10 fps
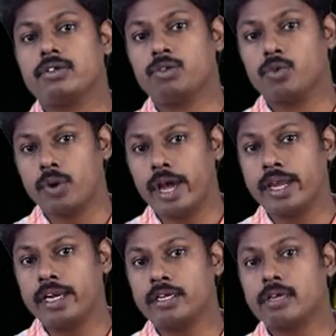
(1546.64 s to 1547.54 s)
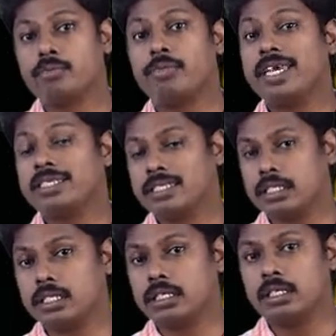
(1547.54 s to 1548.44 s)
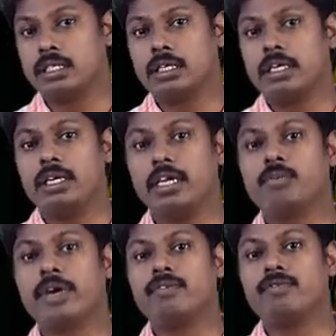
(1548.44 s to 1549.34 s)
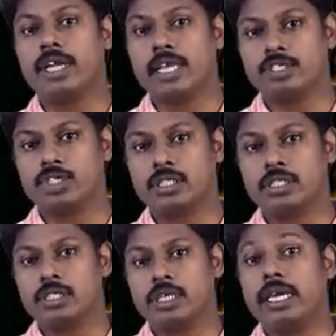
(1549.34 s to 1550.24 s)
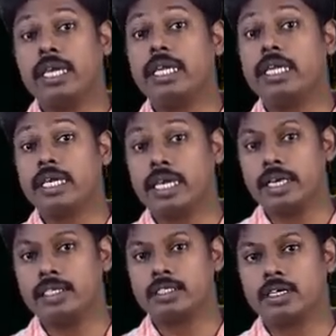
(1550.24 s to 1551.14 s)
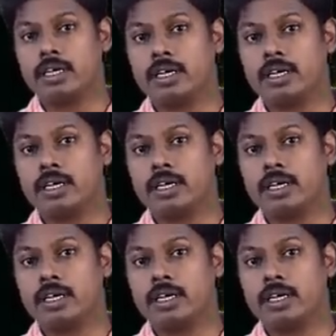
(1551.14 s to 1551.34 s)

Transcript: to ride bicycle in my village, indicates